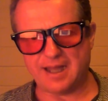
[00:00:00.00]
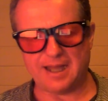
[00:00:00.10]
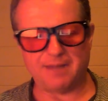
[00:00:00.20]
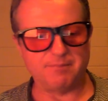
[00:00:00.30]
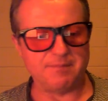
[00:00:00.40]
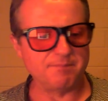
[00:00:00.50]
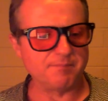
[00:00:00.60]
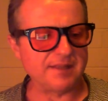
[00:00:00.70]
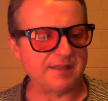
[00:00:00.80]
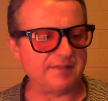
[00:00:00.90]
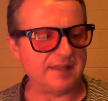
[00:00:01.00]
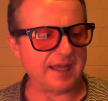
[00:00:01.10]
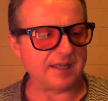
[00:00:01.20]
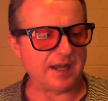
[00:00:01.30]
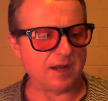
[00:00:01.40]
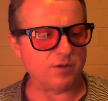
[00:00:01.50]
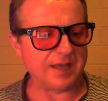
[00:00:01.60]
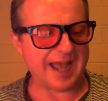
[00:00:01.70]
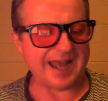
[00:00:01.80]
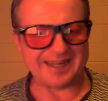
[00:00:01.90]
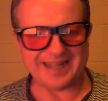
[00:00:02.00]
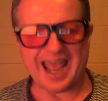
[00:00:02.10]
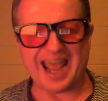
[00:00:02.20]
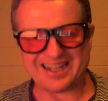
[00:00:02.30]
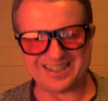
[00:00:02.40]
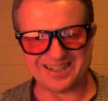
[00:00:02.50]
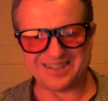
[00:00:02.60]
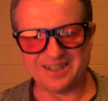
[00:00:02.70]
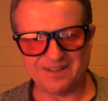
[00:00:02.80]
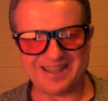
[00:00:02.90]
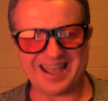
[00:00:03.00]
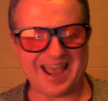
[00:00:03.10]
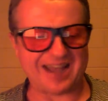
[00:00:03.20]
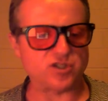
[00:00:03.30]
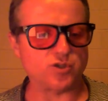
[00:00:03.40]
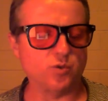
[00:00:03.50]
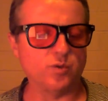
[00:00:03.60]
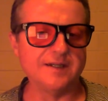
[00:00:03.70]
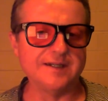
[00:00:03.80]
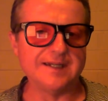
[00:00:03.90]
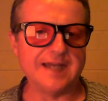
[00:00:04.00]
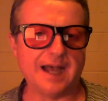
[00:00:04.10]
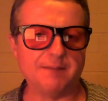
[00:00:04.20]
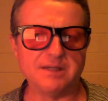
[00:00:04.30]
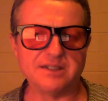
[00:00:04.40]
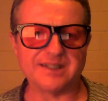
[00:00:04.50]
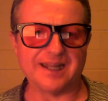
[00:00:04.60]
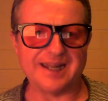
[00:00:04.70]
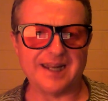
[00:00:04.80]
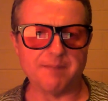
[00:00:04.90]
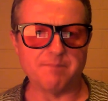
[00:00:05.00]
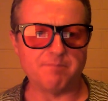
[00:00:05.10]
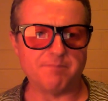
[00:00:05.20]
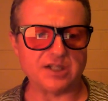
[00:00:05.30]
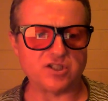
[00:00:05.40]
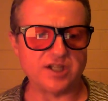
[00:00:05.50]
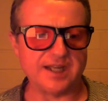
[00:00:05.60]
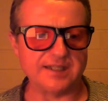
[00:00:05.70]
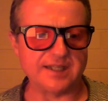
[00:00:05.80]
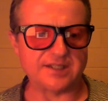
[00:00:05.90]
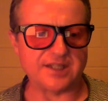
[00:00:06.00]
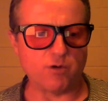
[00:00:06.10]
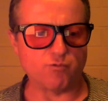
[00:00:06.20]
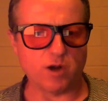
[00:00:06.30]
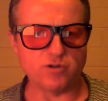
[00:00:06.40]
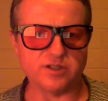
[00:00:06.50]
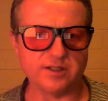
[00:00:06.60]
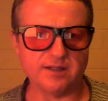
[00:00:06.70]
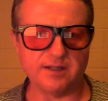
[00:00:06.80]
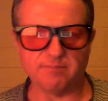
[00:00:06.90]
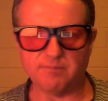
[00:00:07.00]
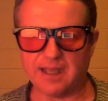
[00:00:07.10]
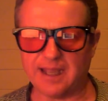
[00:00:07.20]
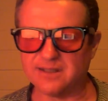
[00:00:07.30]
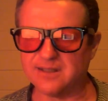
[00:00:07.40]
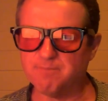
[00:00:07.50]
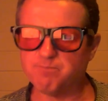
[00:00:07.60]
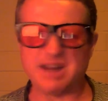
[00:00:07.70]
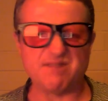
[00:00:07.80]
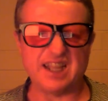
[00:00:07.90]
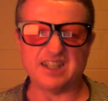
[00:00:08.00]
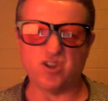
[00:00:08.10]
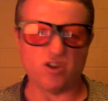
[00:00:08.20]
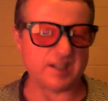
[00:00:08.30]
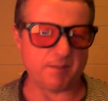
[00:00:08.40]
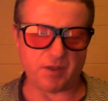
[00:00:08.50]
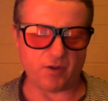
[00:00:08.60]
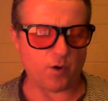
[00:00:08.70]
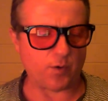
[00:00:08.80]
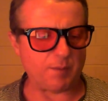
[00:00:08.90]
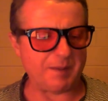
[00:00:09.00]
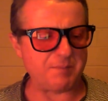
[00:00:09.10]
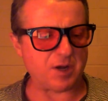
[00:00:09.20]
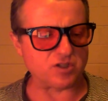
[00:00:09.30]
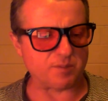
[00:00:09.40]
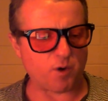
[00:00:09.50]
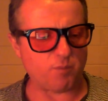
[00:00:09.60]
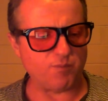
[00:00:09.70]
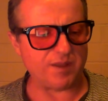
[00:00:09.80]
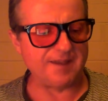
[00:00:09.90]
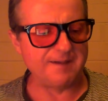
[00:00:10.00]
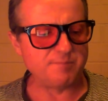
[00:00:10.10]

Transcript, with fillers: um, you know, and access the actual Um, selenium much easier. So roasted against, but it's not something that I recommend because the problem with,